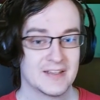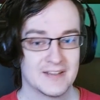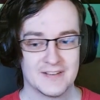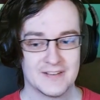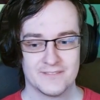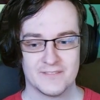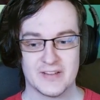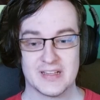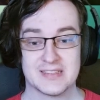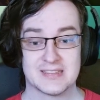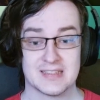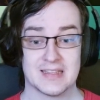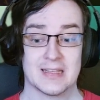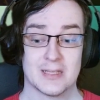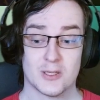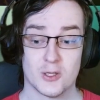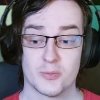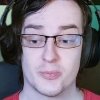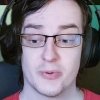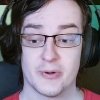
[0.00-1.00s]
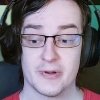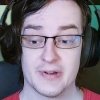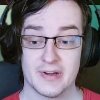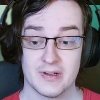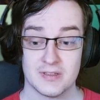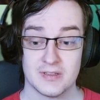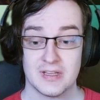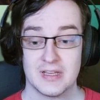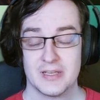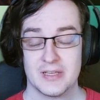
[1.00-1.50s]
When it's incorporeal,
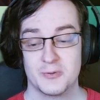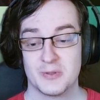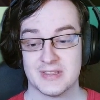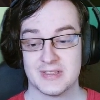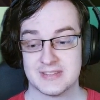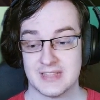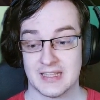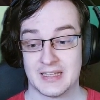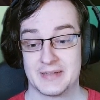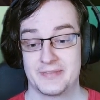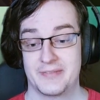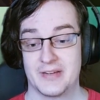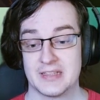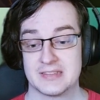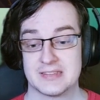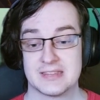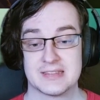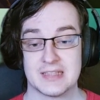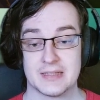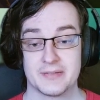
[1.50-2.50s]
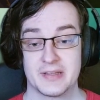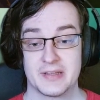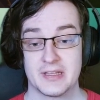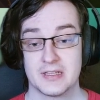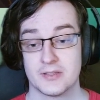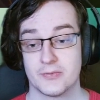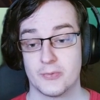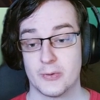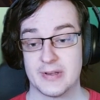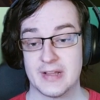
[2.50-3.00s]
you can sacrifice self-heal
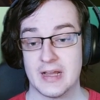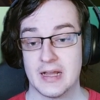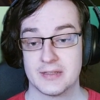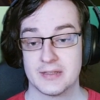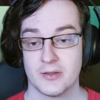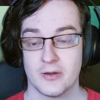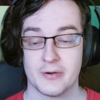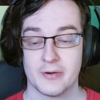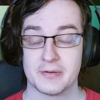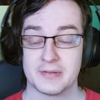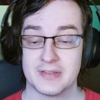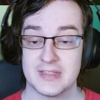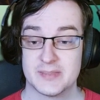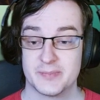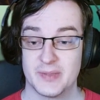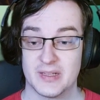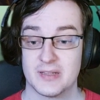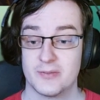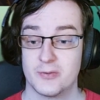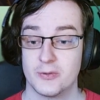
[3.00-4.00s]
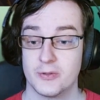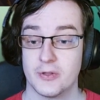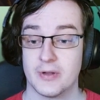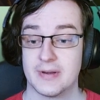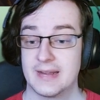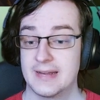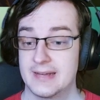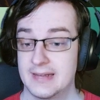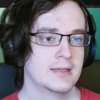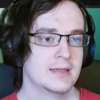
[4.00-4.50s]
for that or dispel if you don't
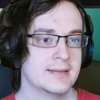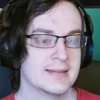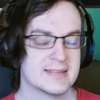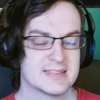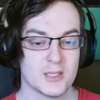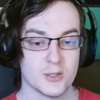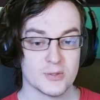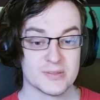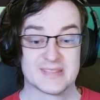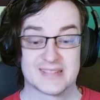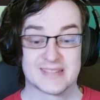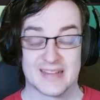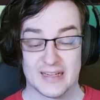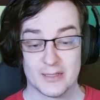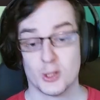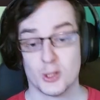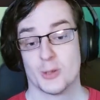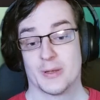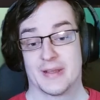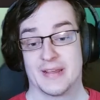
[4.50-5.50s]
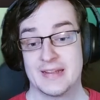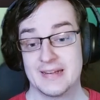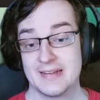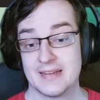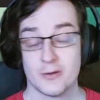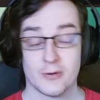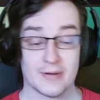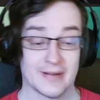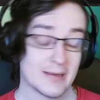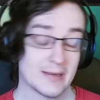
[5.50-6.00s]
need it. Let's go straight on healing
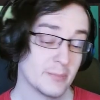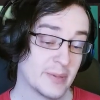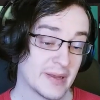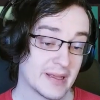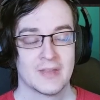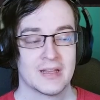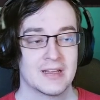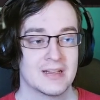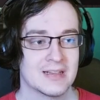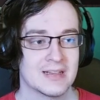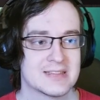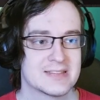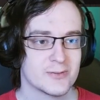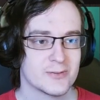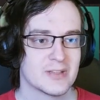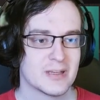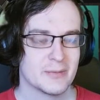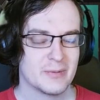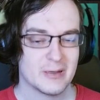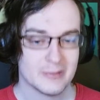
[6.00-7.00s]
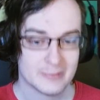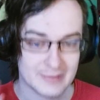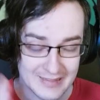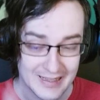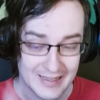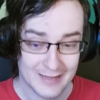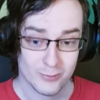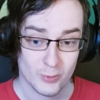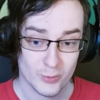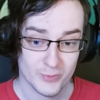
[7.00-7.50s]
or gameplay. Let's talk about
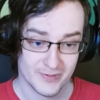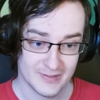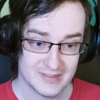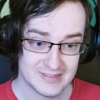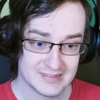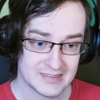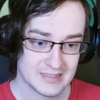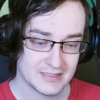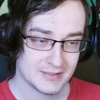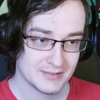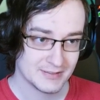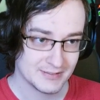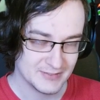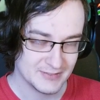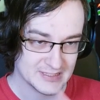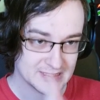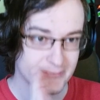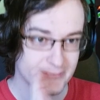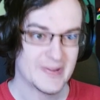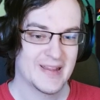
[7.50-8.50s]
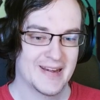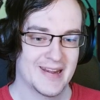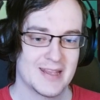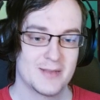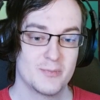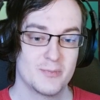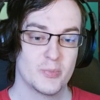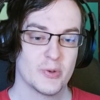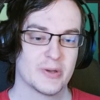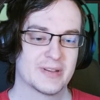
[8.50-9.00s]
Life Bloom first. It's very
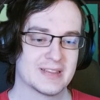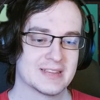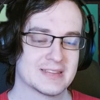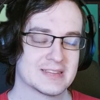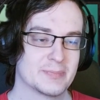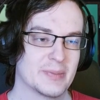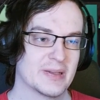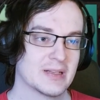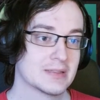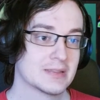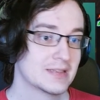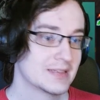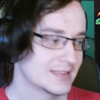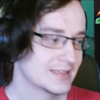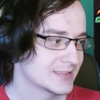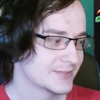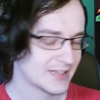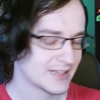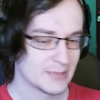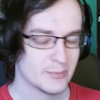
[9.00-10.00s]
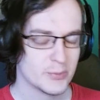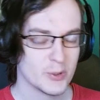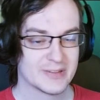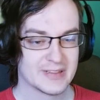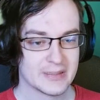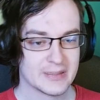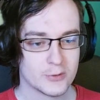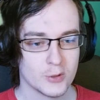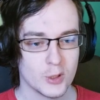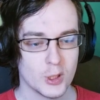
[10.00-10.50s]
important spell. It's very important
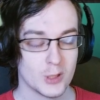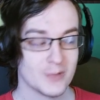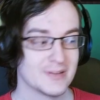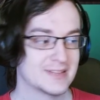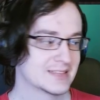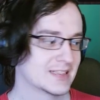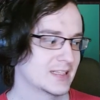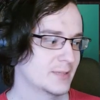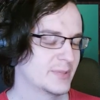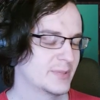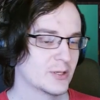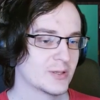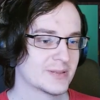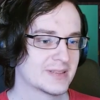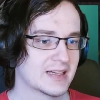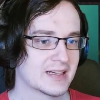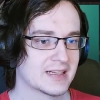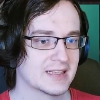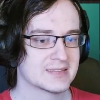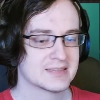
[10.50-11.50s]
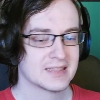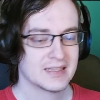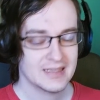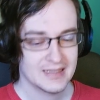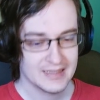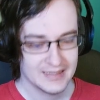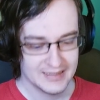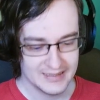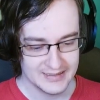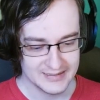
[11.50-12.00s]
to always keep it on targets.
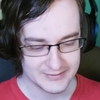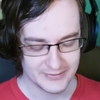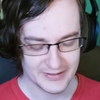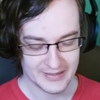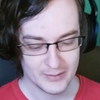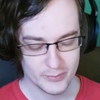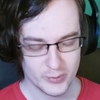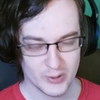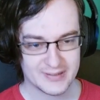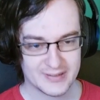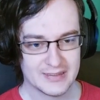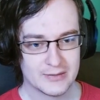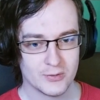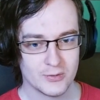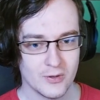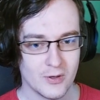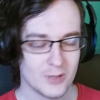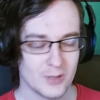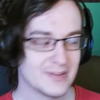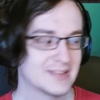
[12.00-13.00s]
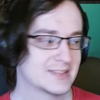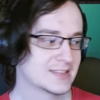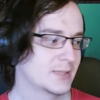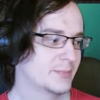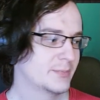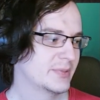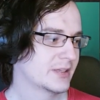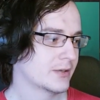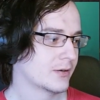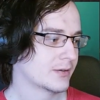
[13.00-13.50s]
It's very important to always keep
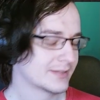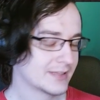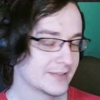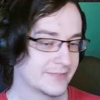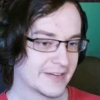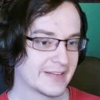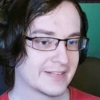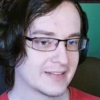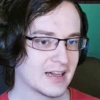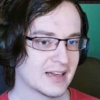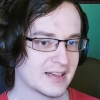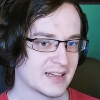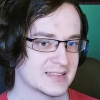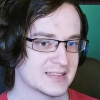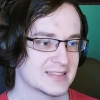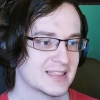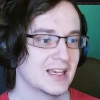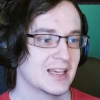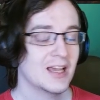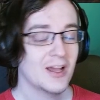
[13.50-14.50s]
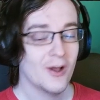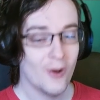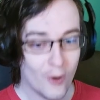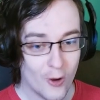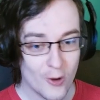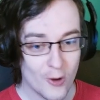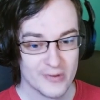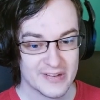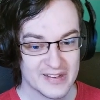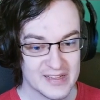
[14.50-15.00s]
it on different targets.
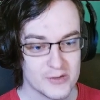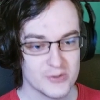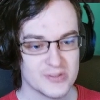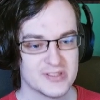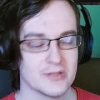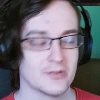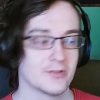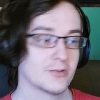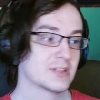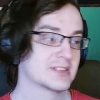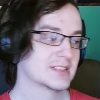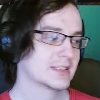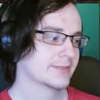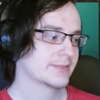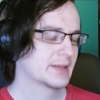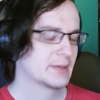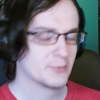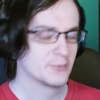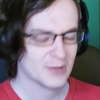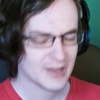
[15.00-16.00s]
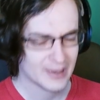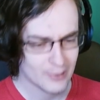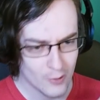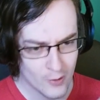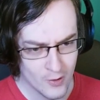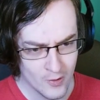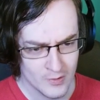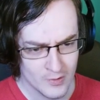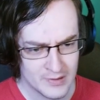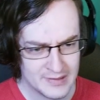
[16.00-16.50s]
Only use it on yourself if you are
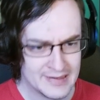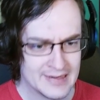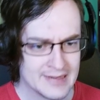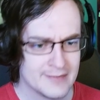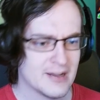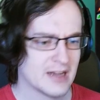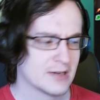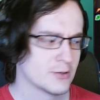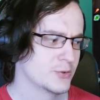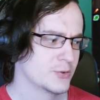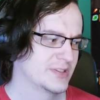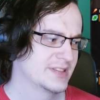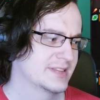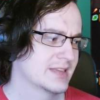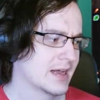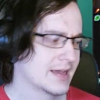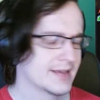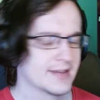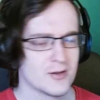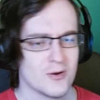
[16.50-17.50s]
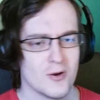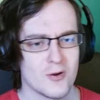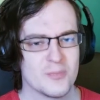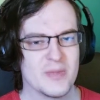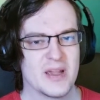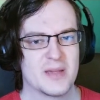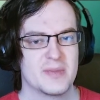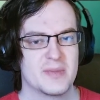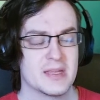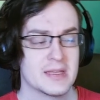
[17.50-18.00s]
only one who is dying, or
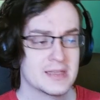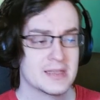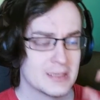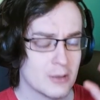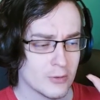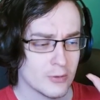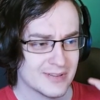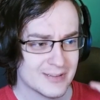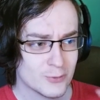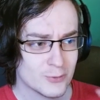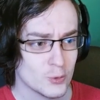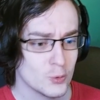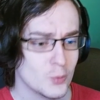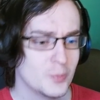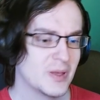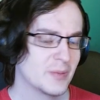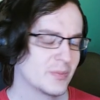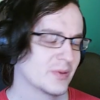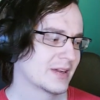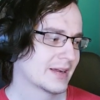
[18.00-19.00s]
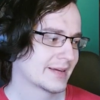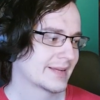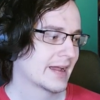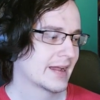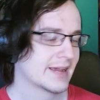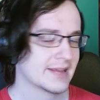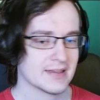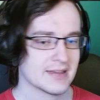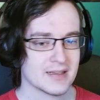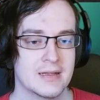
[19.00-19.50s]
maybe only 2 people are
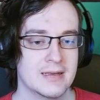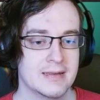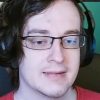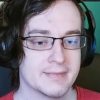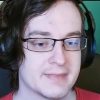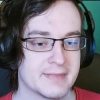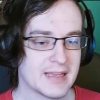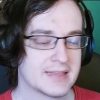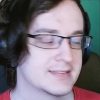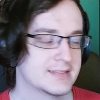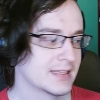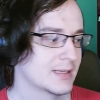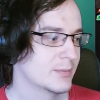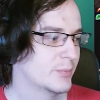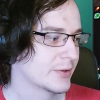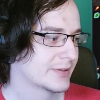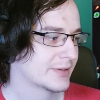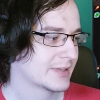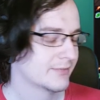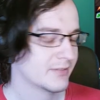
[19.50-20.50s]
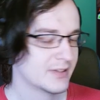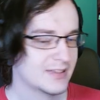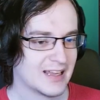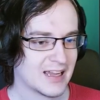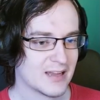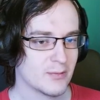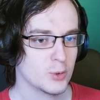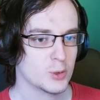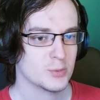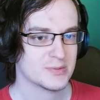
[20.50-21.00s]
dying. Next thing important with Life
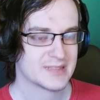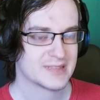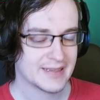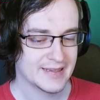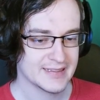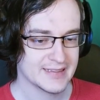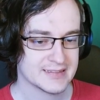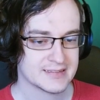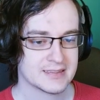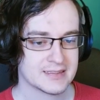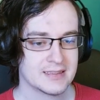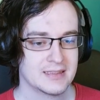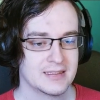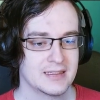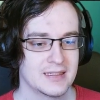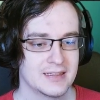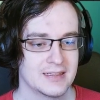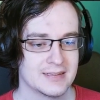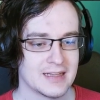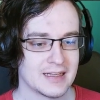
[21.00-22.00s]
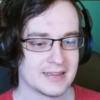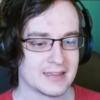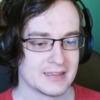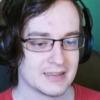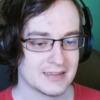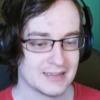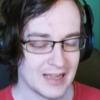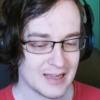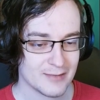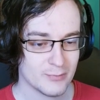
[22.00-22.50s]
Blooms is that
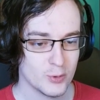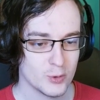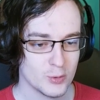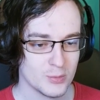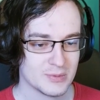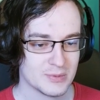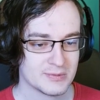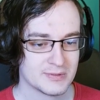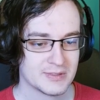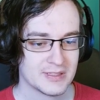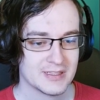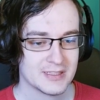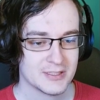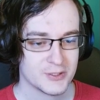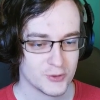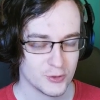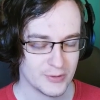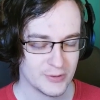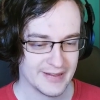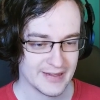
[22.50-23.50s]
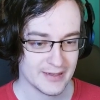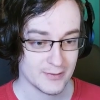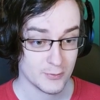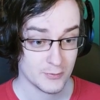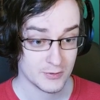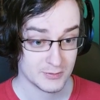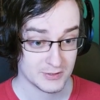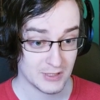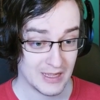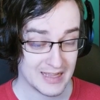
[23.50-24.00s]
Life Bloom should have
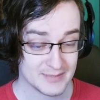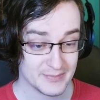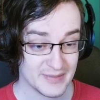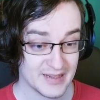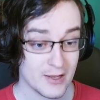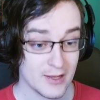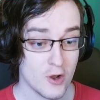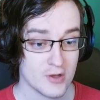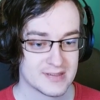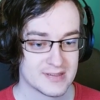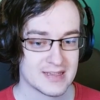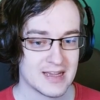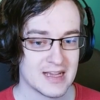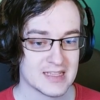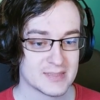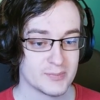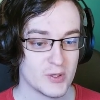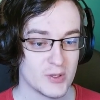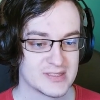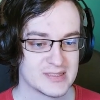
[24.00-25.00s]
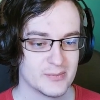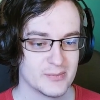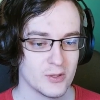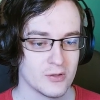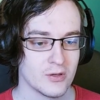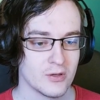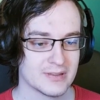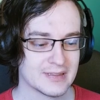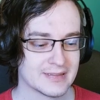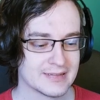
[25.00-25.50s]
as many hots as possible
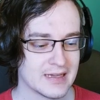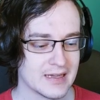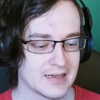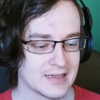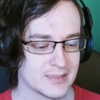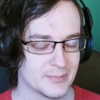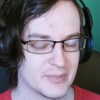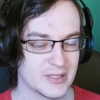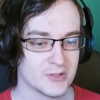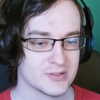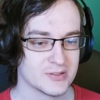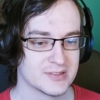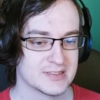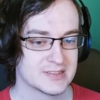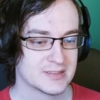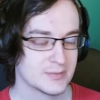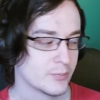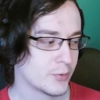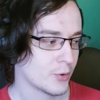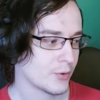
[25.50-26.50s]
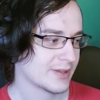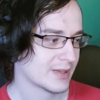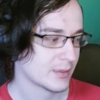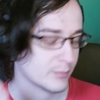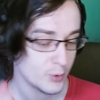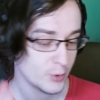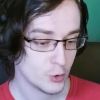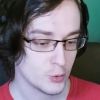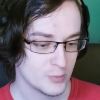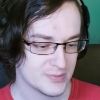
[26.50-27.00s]
on a target because it's proccing
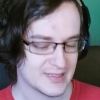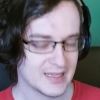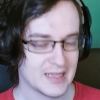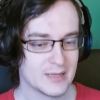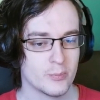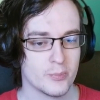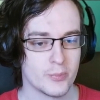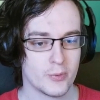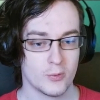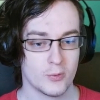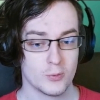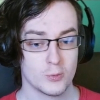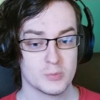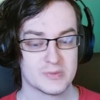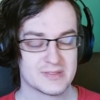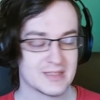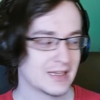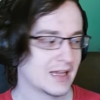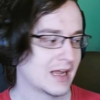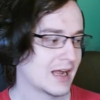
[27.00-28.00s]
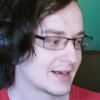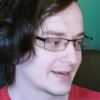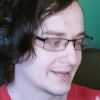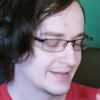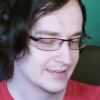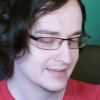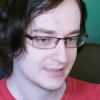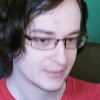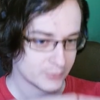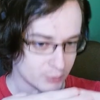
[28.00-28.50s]
blooms, and blooms are
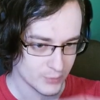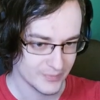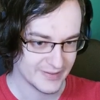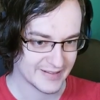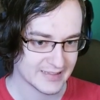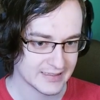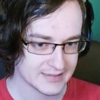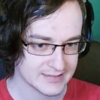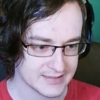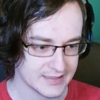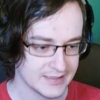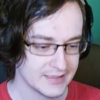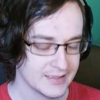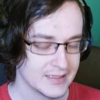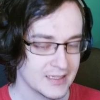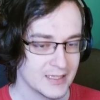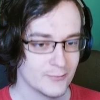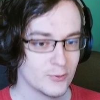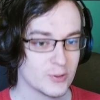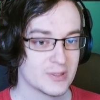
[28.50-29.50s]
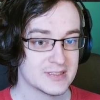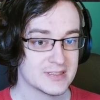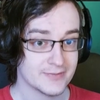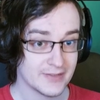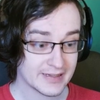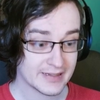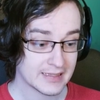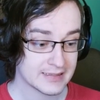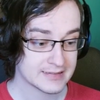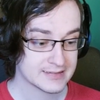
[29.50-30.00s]
healing to verdancy. What is
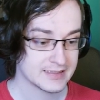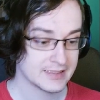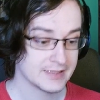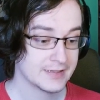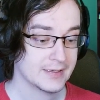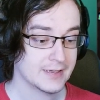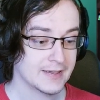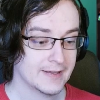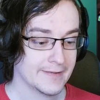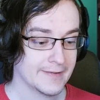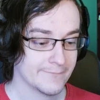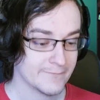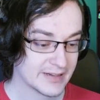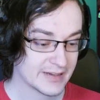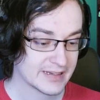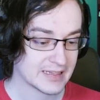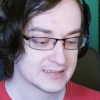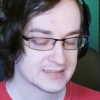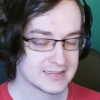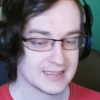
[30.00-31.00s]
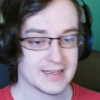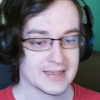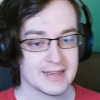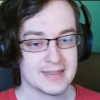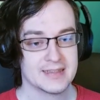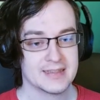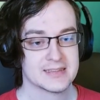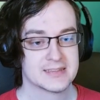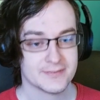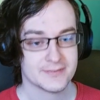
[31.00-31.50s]
verdancy? Verdancy
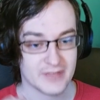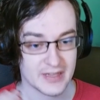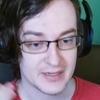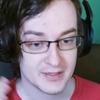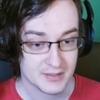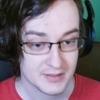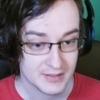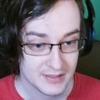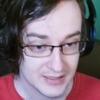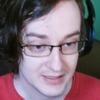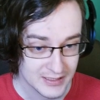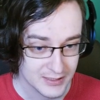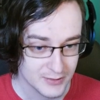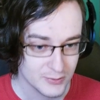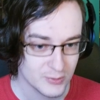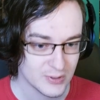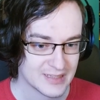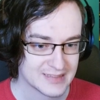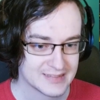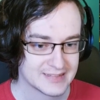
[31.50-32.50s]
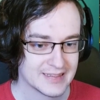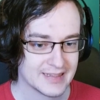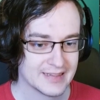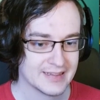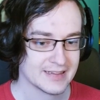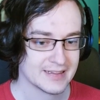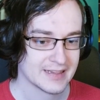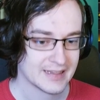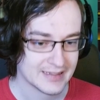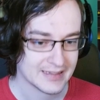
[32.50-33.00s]
is when you are
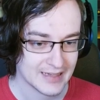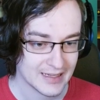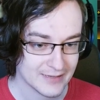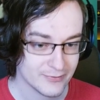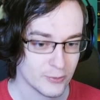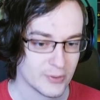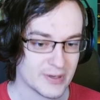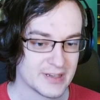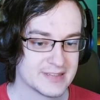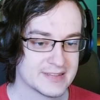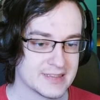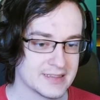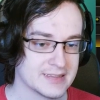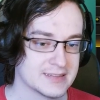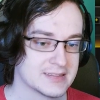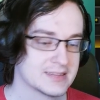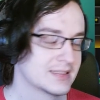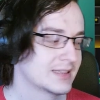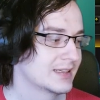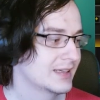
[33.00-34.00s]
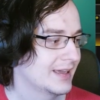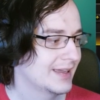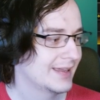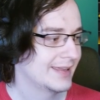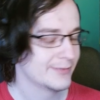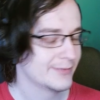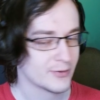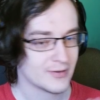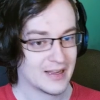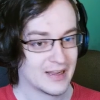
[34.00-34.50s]
standing in efflorescence and
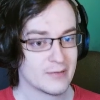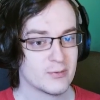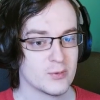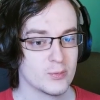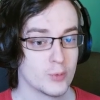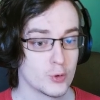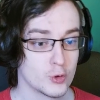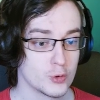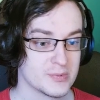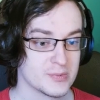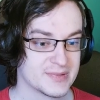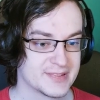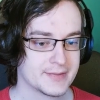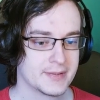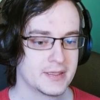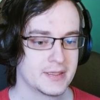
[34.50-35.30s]
your life on blooms.